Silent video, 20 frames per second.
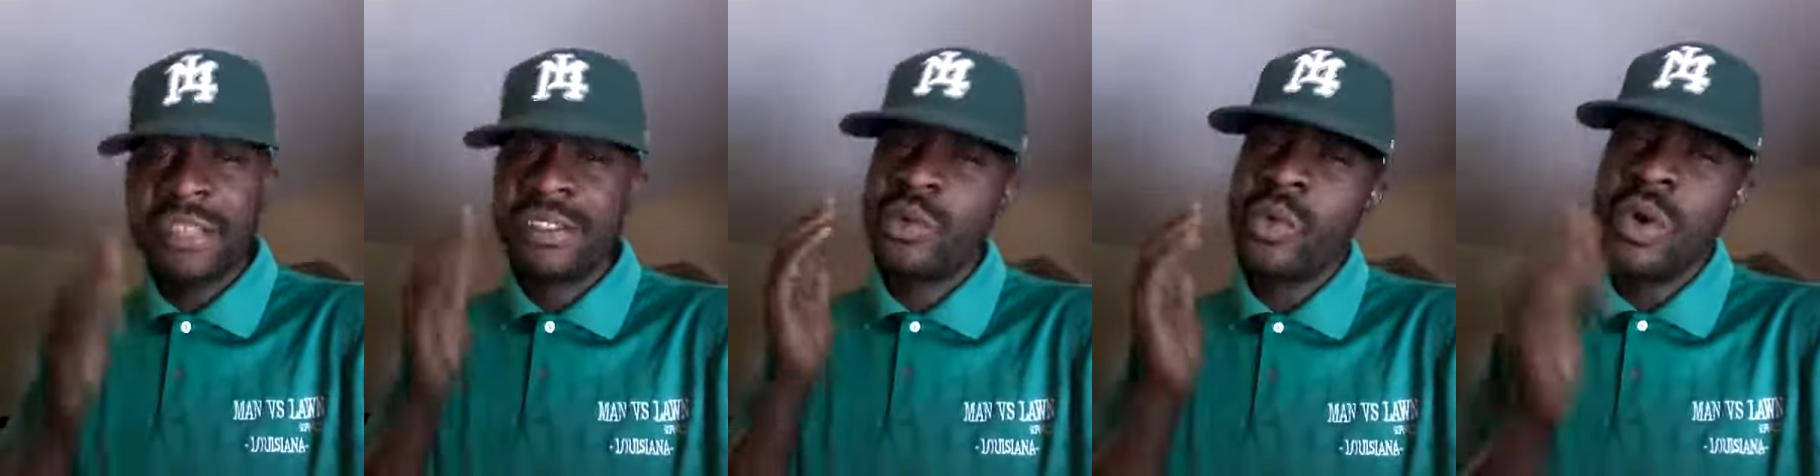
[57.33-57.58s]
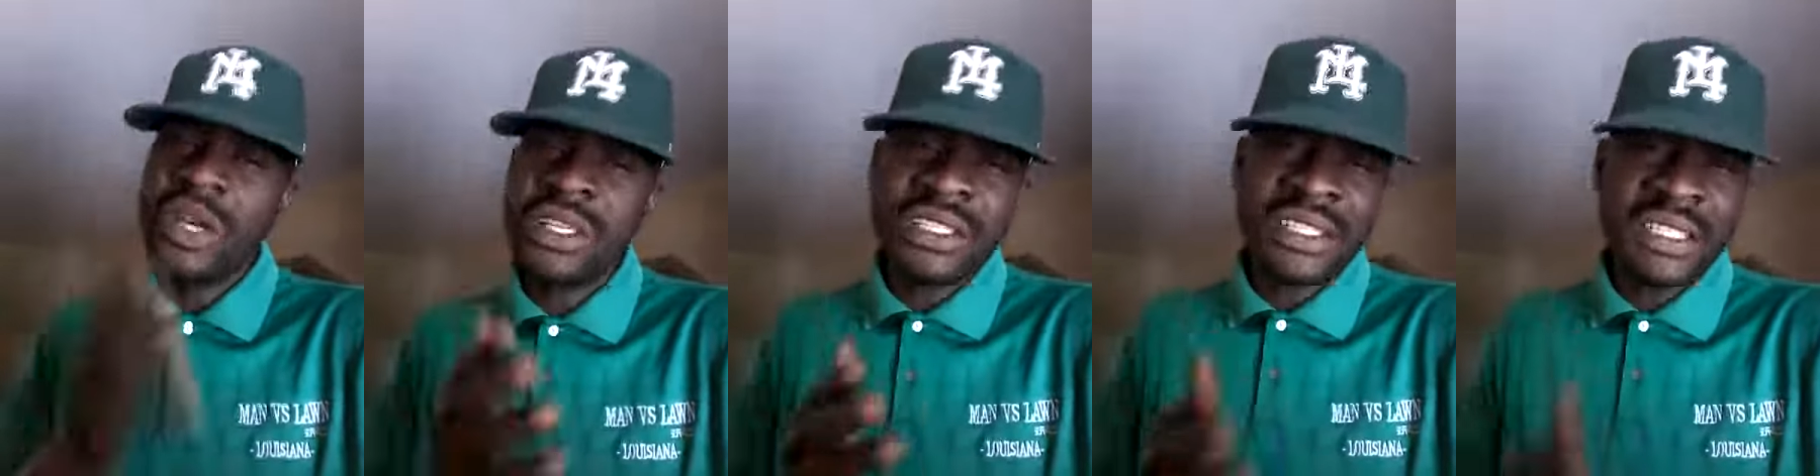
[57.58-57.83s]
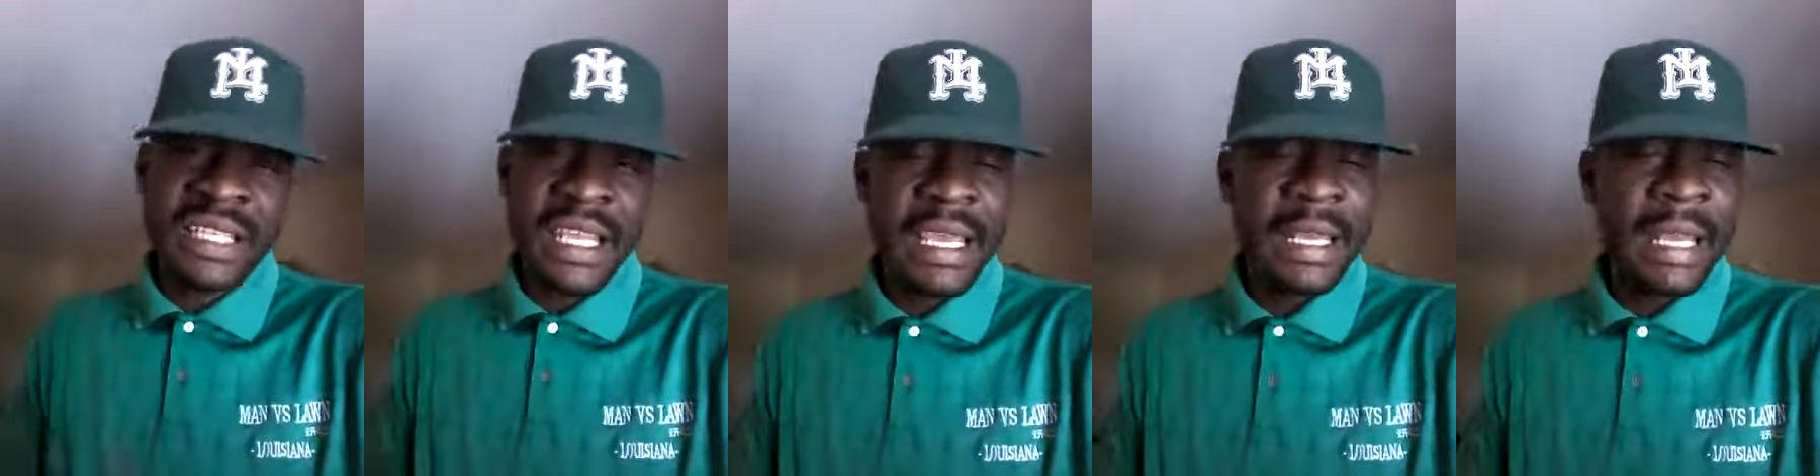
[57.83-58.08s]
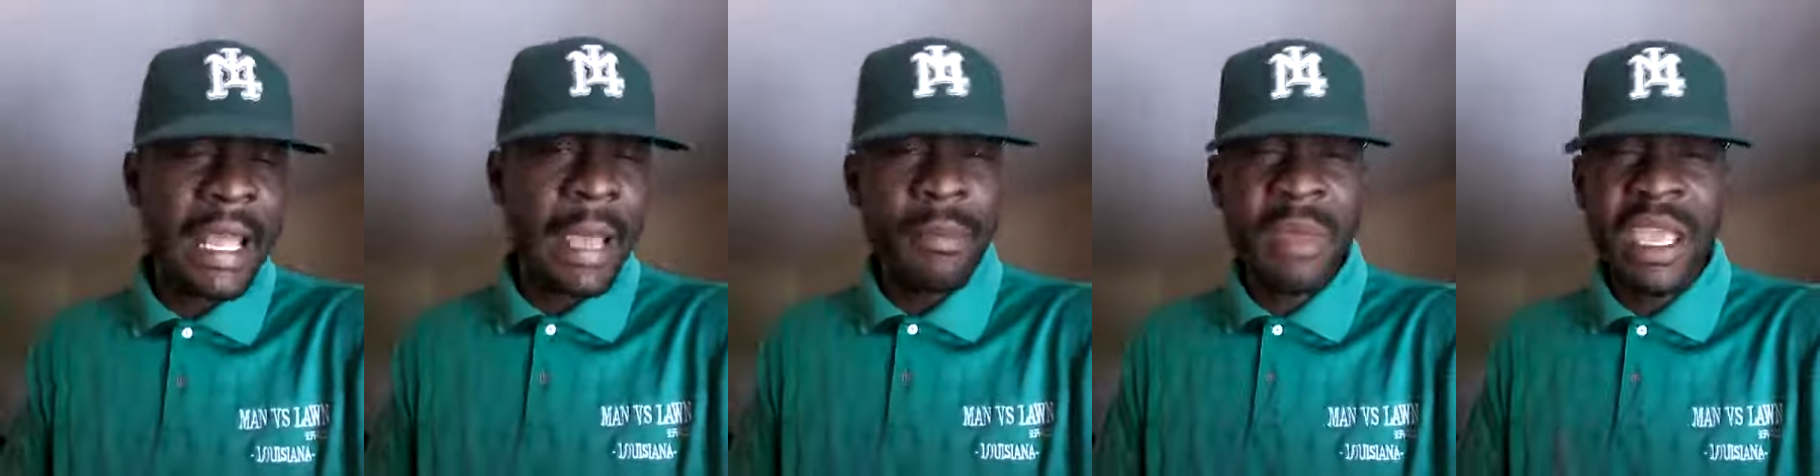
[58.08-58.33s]
So
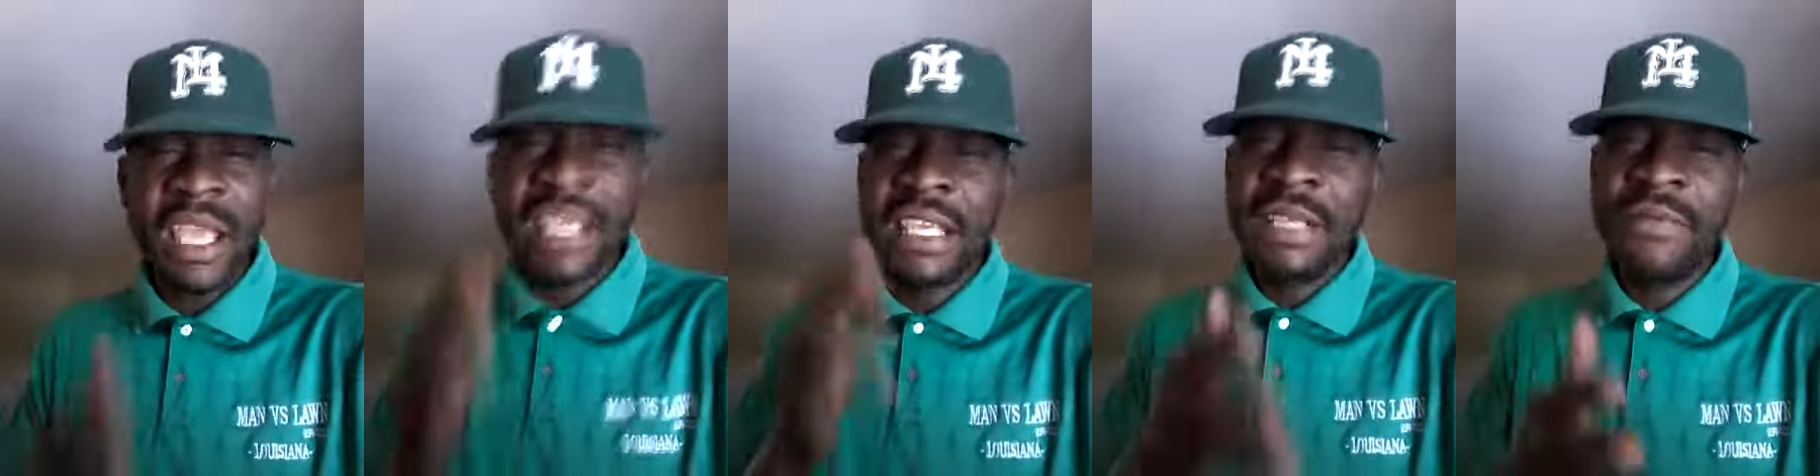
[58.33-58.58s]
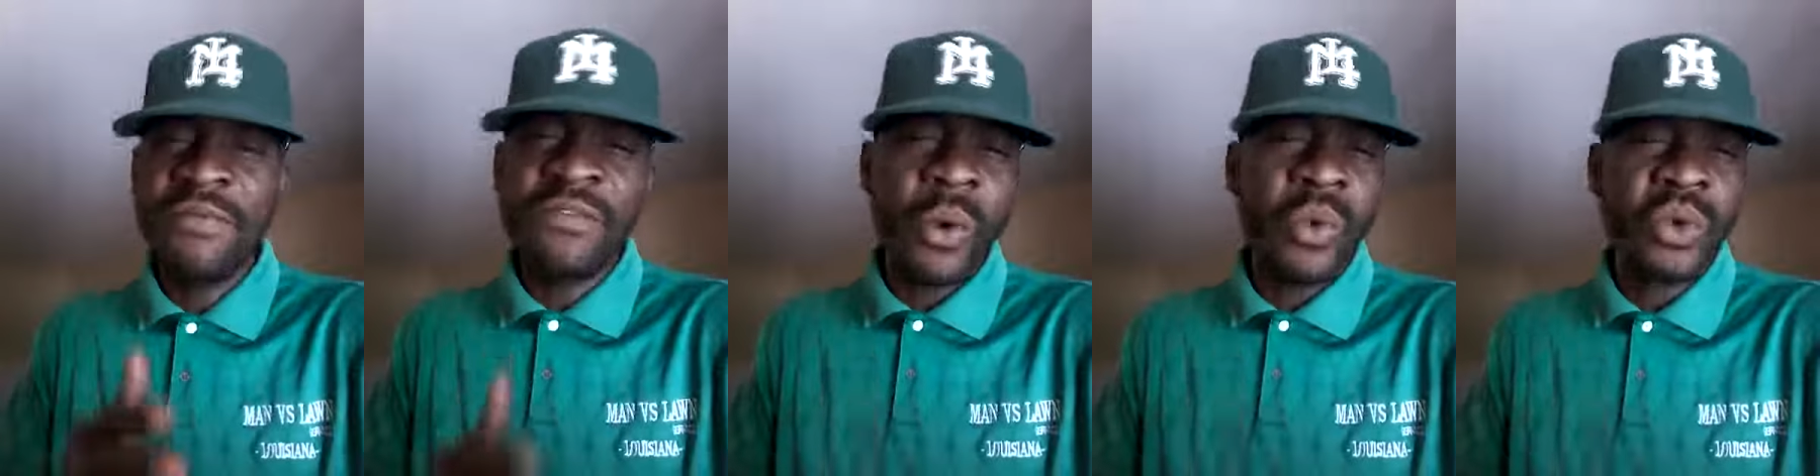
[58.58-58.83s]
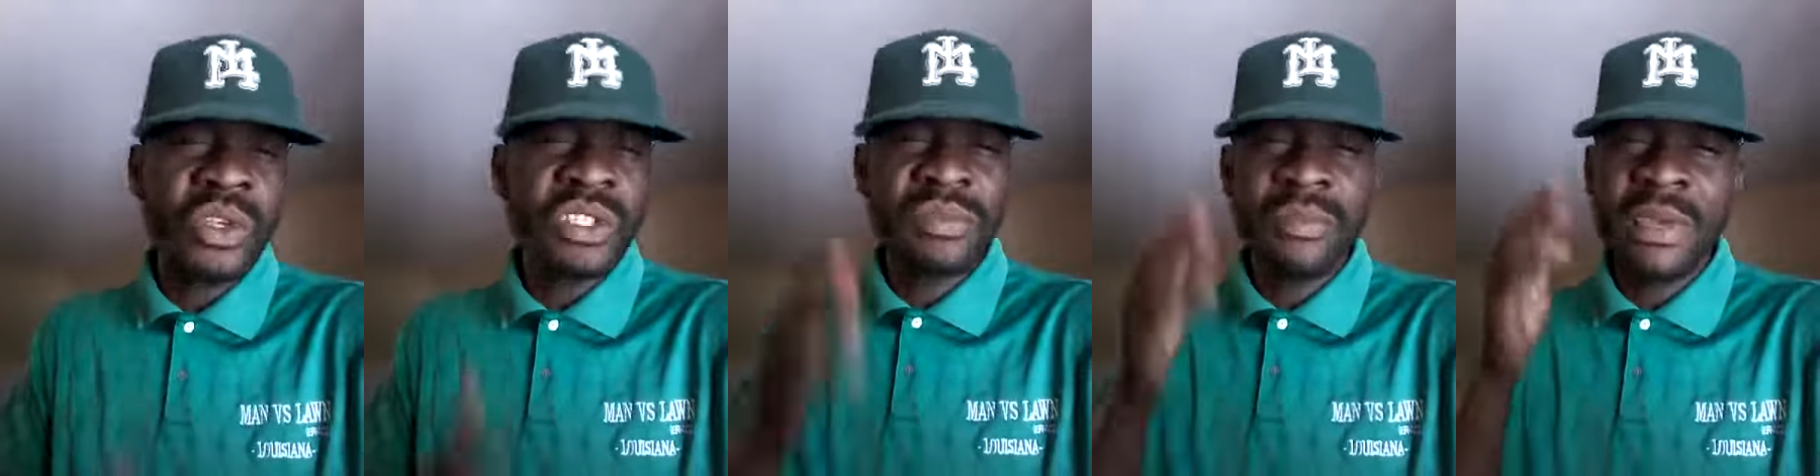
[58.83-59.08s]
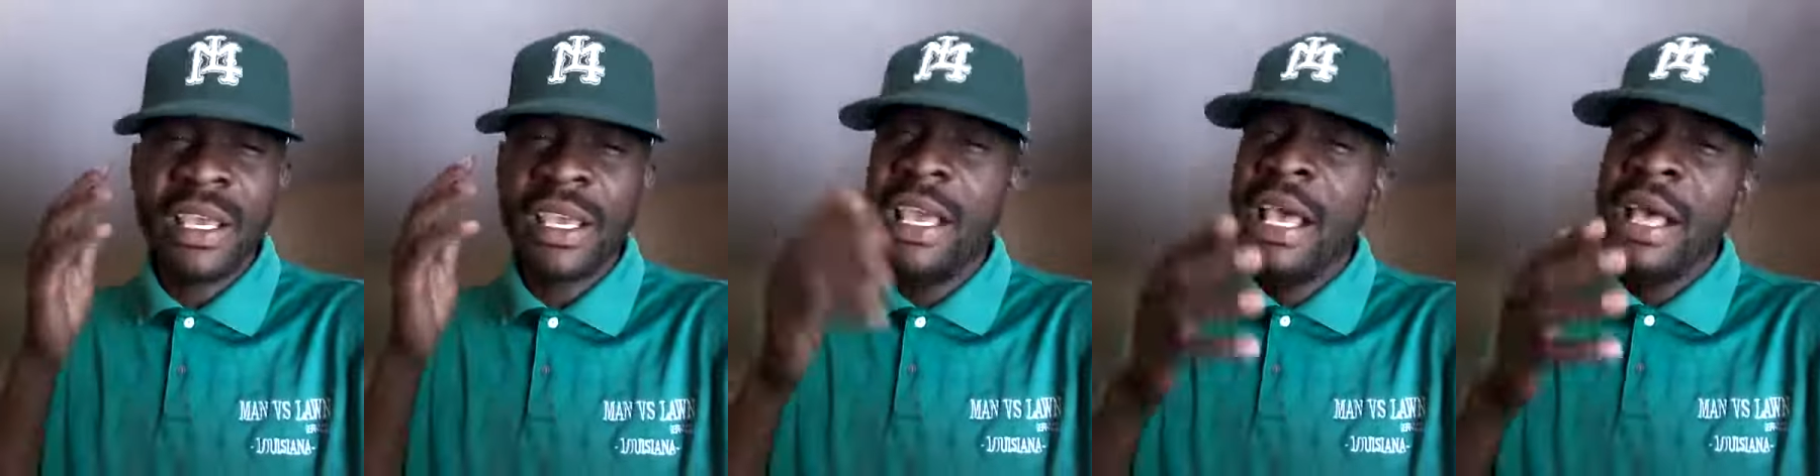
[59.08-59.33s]
understand that, man. Keep focused,
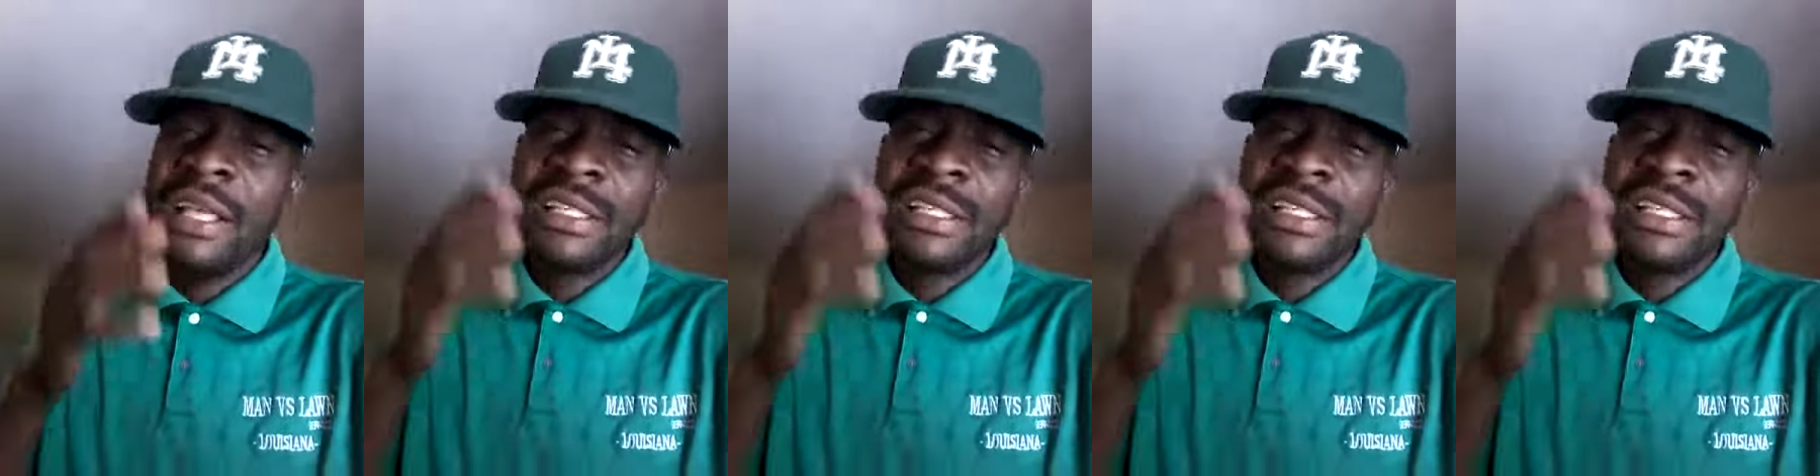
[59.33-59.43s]
man.